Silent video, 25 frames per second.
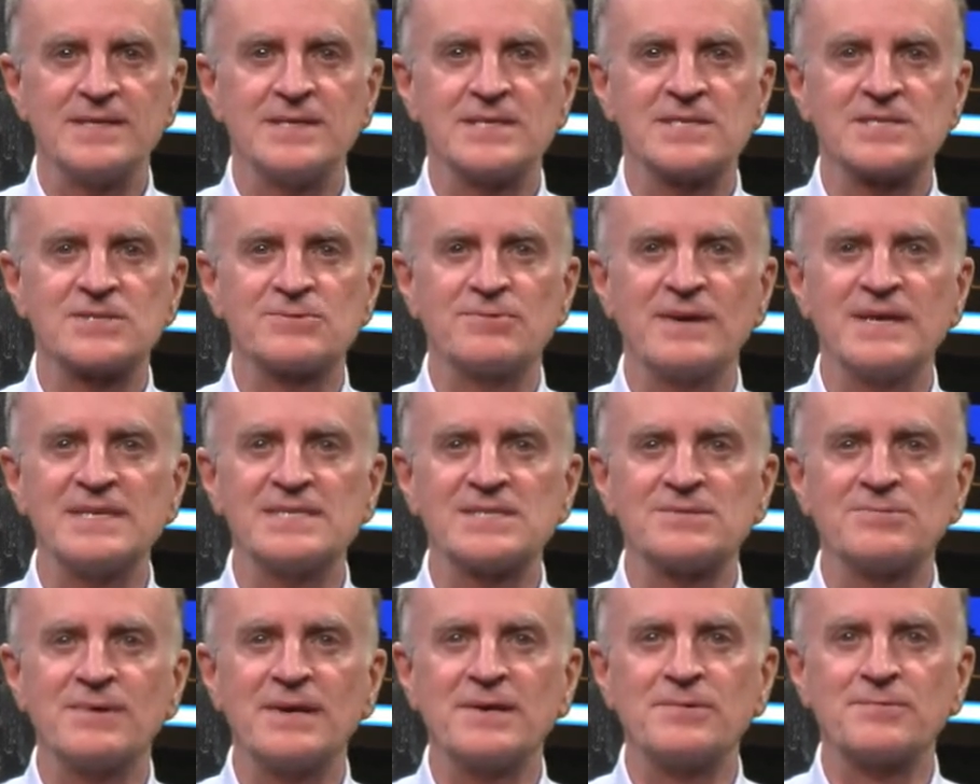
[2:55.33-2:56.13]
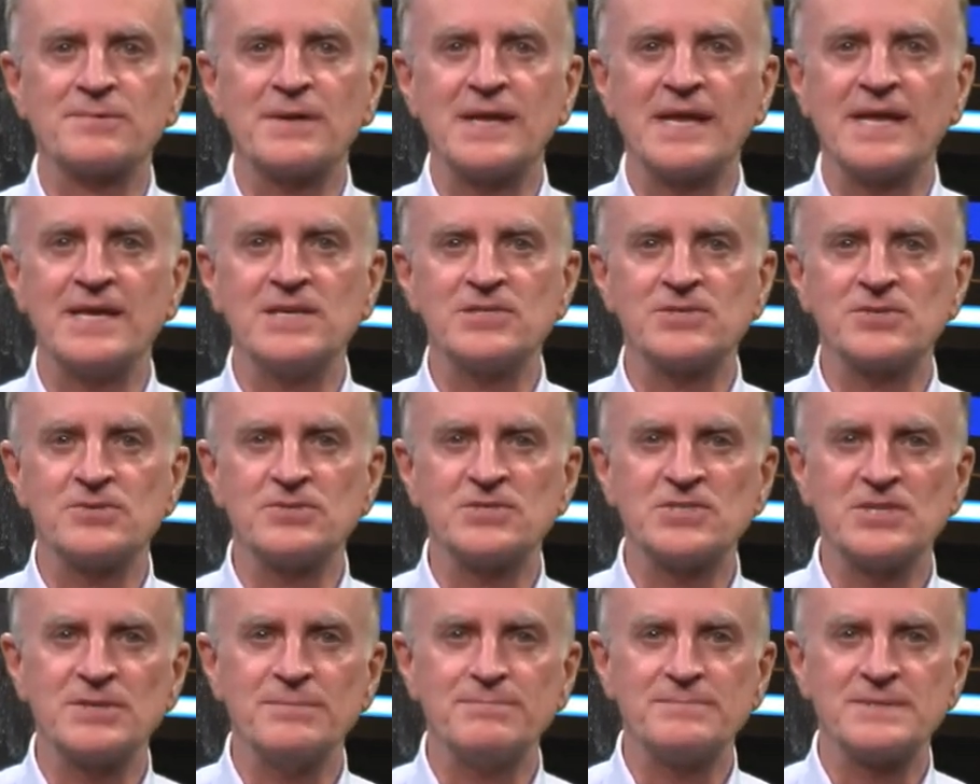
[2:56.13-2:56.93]
Stress-strain
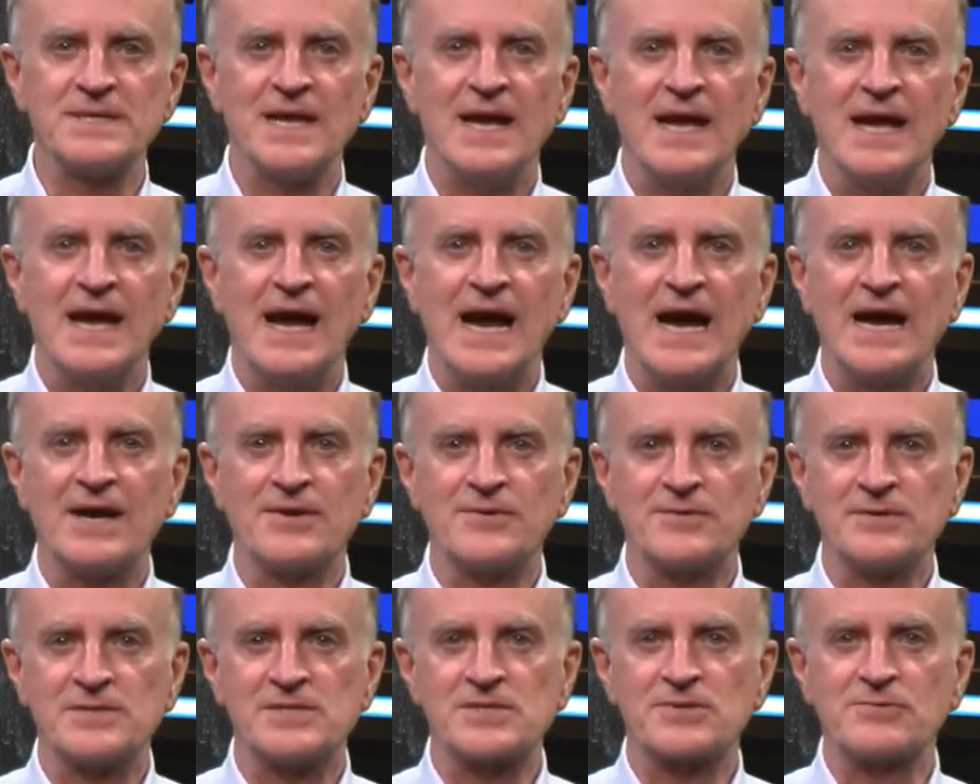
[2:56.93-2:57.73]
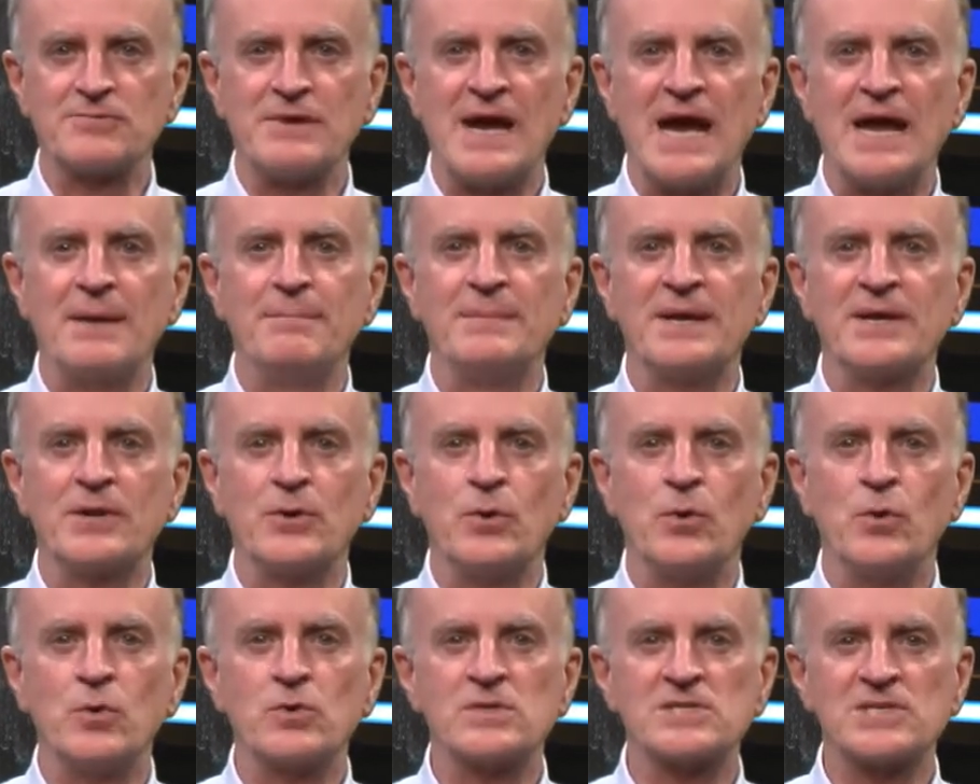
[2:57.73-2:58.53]
relationships are described by
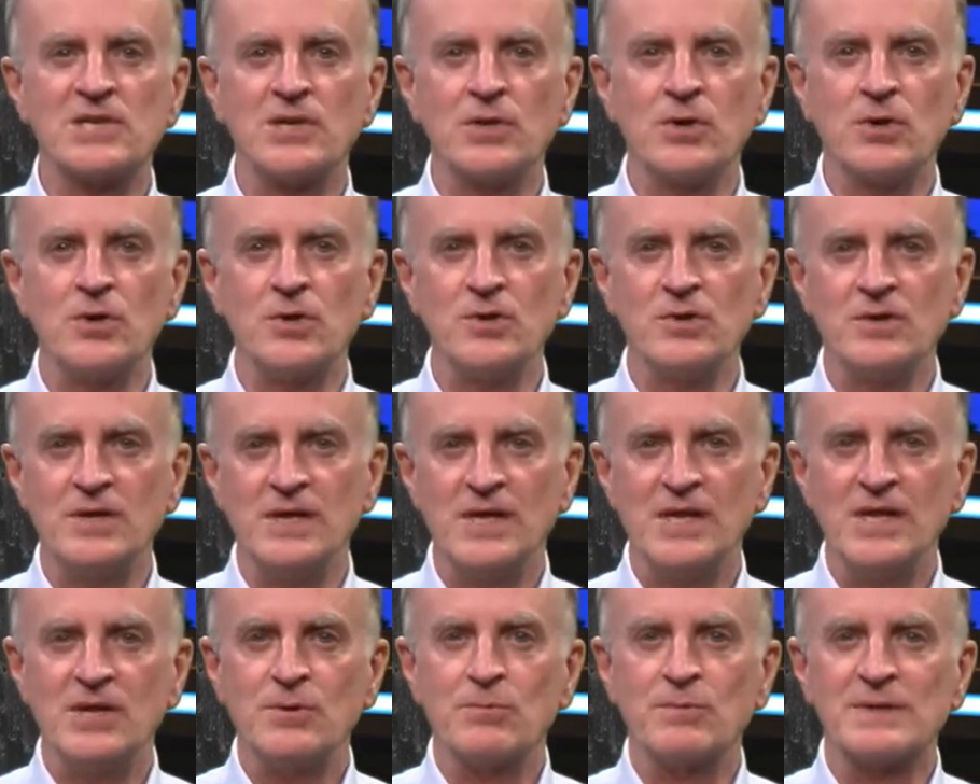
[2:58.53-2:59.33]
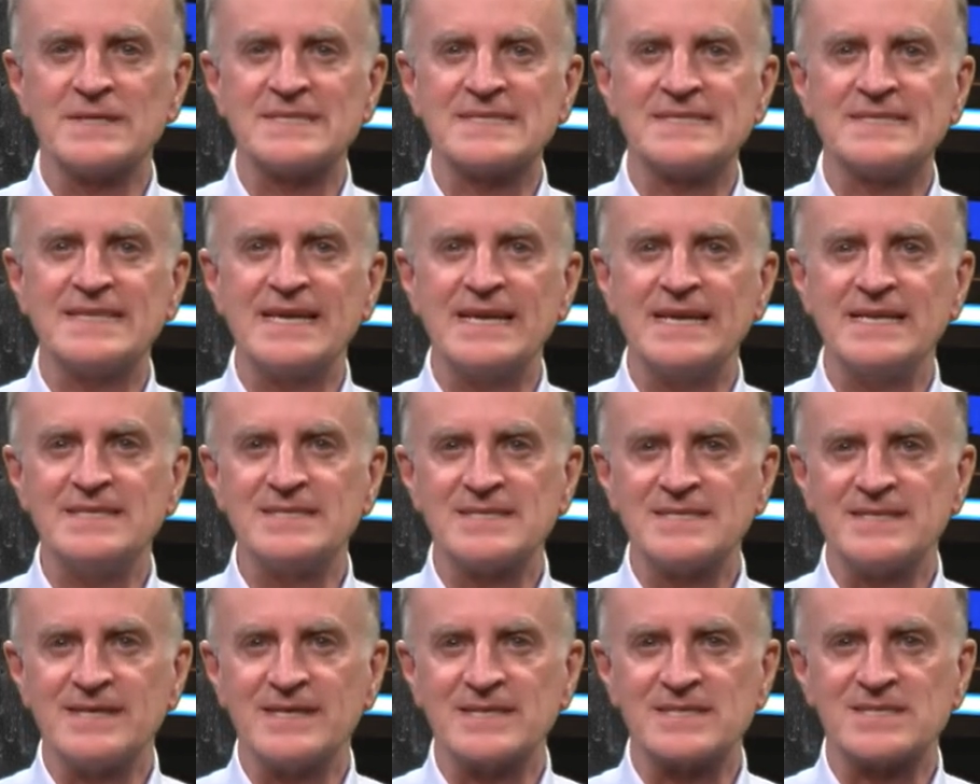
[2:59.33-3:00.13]
Hooke's law, which
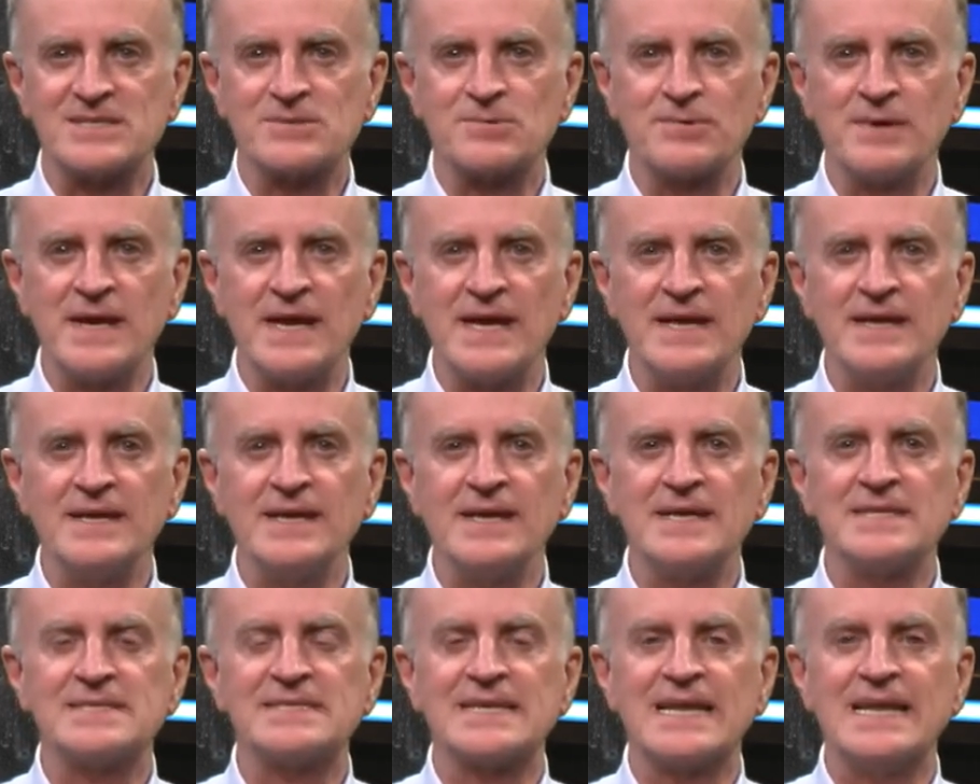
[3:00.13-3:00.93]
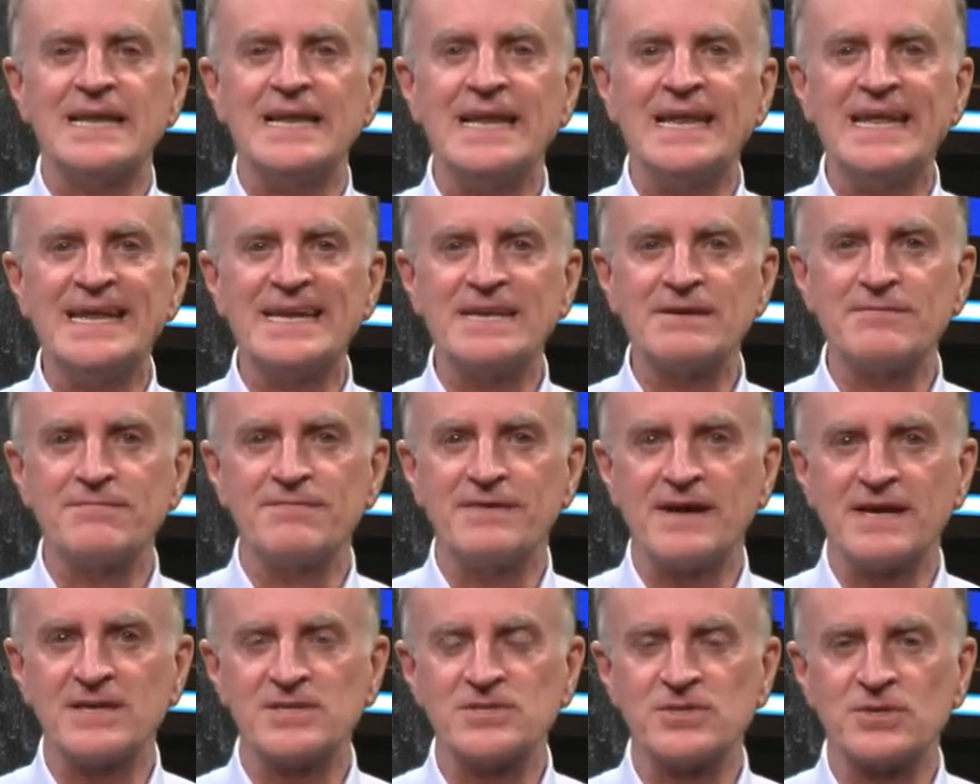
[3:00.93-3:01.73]
states the strain is a linear
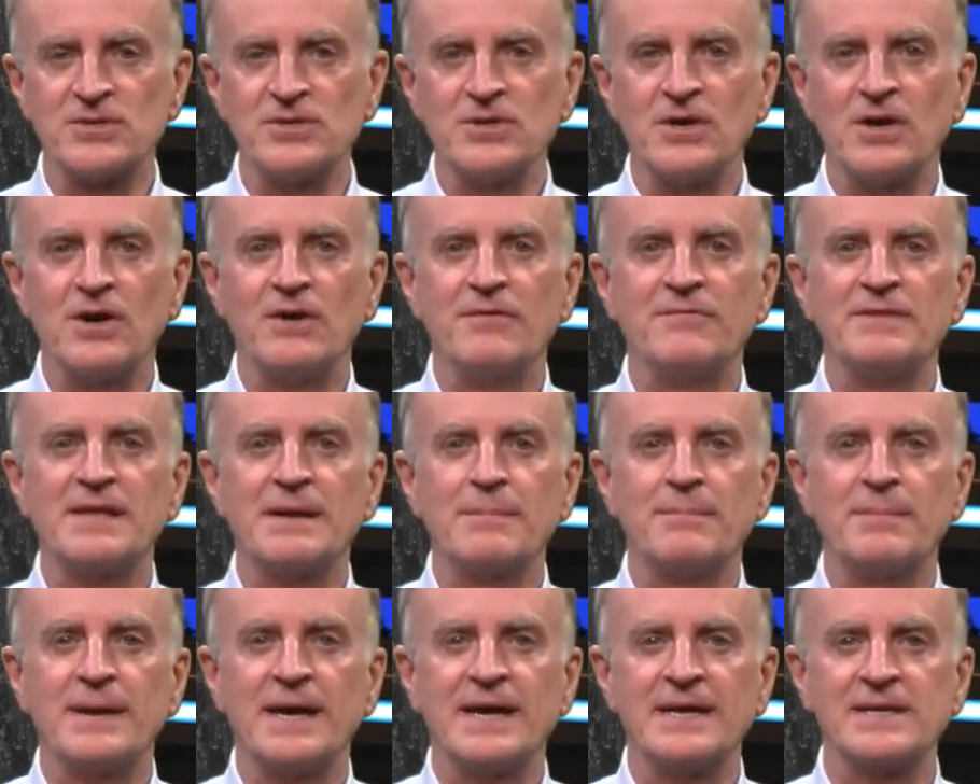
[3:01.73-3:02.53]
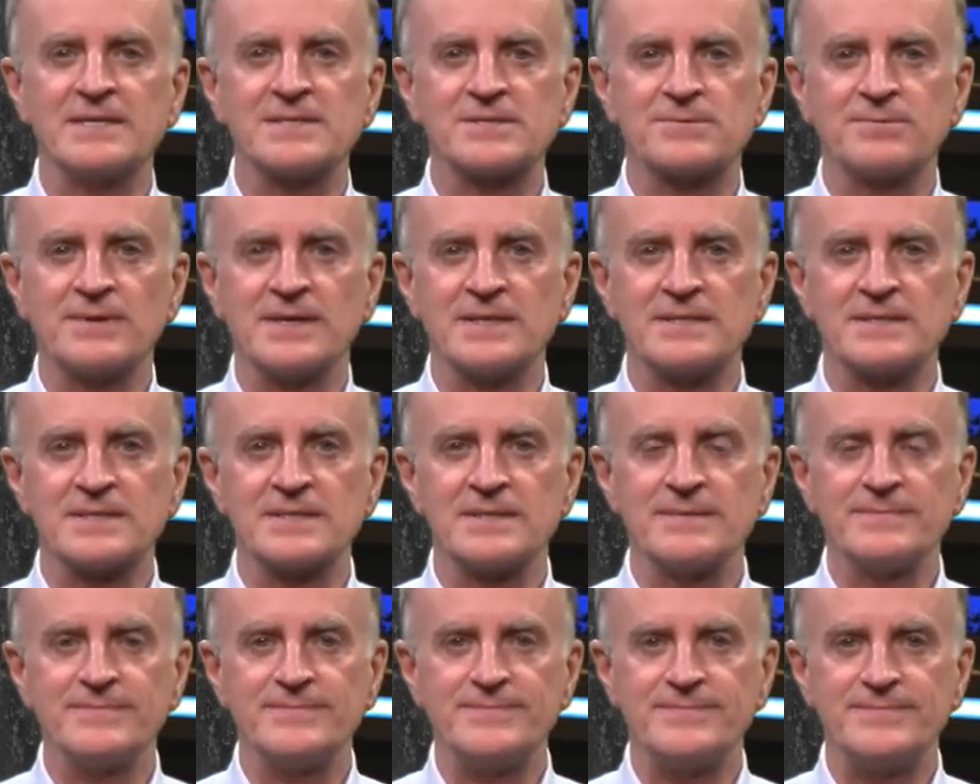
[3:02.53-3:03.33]
function of the applied
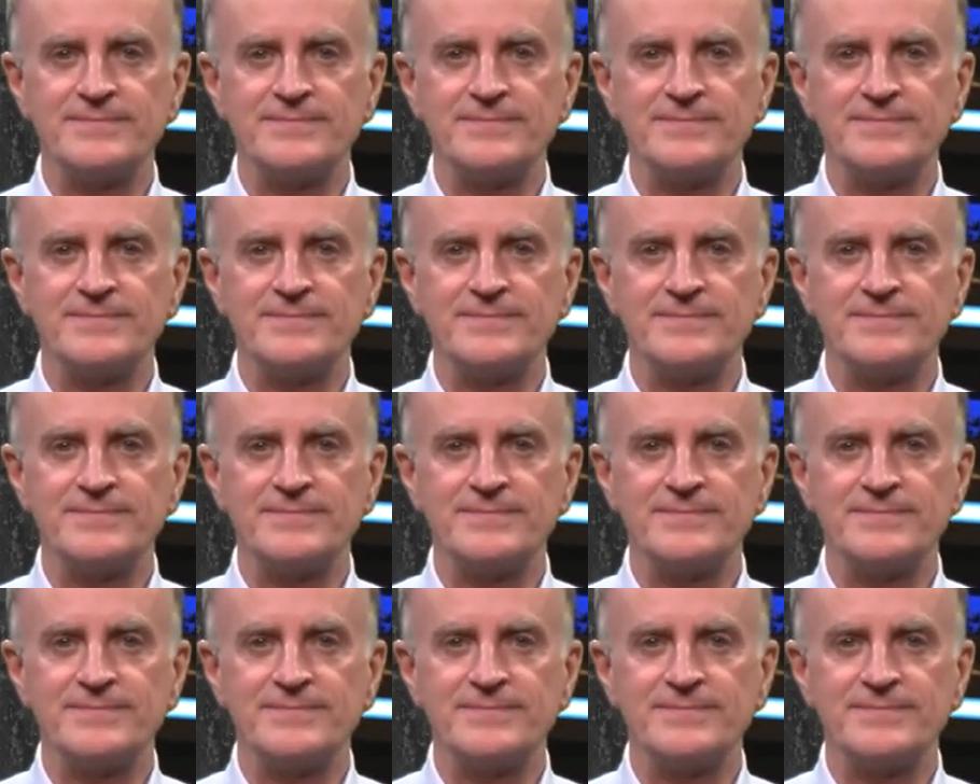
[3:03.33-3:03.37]
stress.